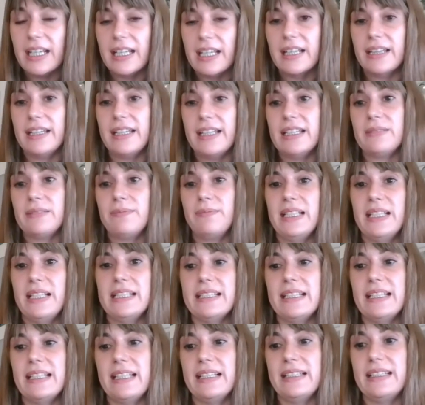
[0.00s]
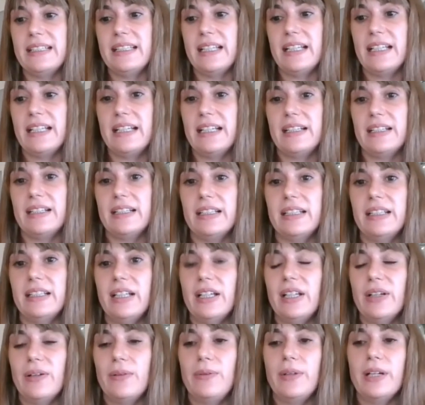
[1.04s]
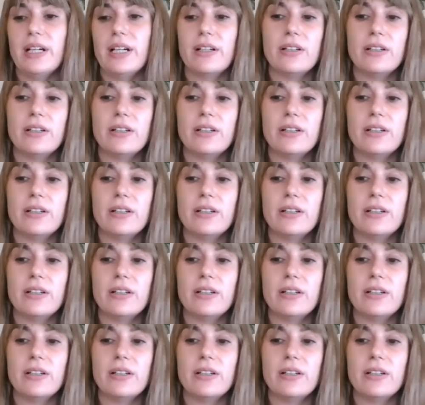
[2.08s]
This means that we are